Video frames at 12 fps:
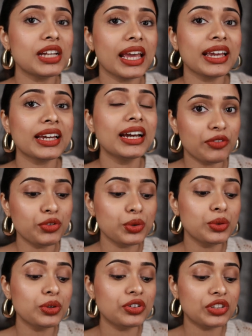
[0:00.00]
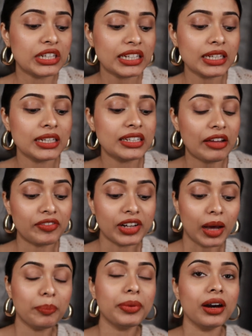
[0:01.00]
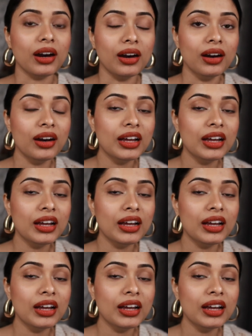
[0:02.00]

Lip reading: Like, if you really develop a